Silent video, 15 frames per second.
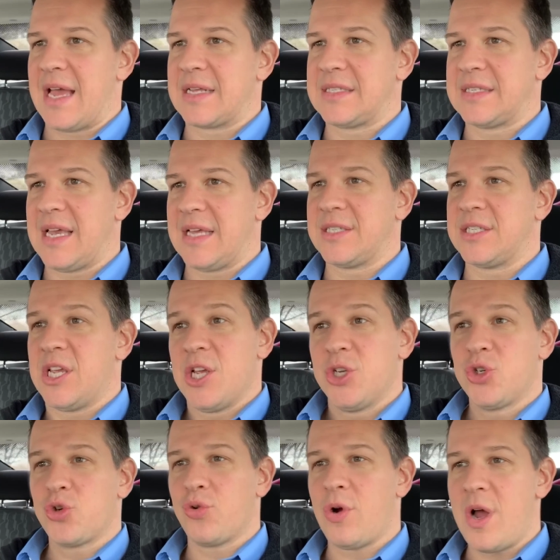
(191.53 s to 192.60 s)
Excess
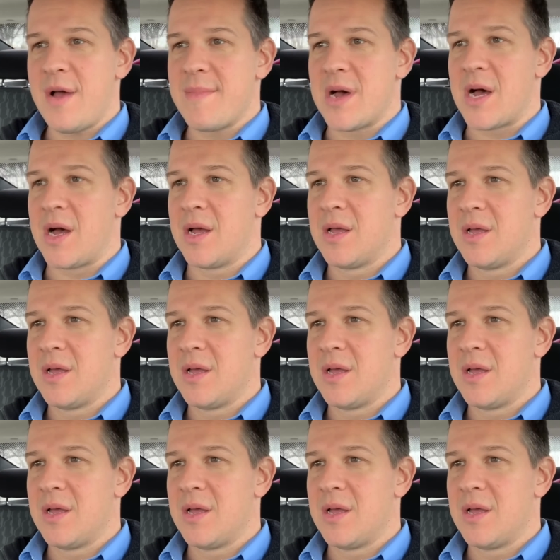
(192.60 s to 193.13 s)
trauma